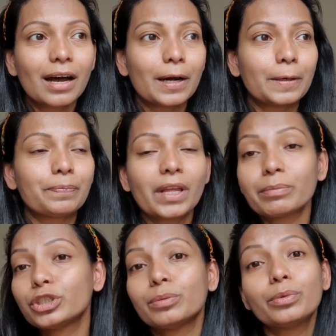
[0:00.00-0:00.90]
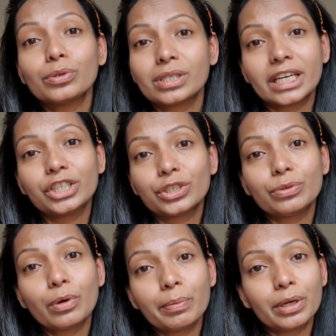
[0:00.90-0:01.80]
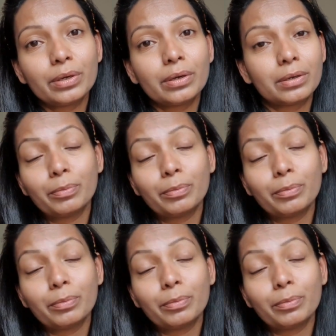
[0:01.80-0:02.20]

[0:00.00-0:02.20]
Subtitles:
I'm sure most Asian women,